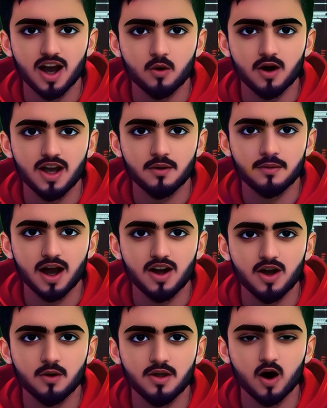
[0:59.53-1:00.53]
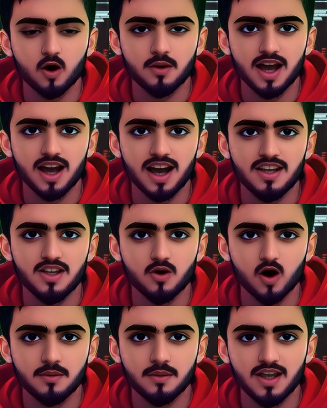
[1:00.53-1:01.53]
I don't want to compare it with OpenAI's
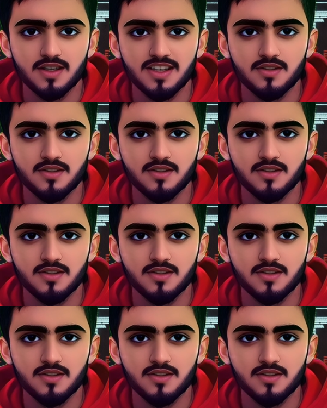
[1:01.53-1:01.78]
Sora because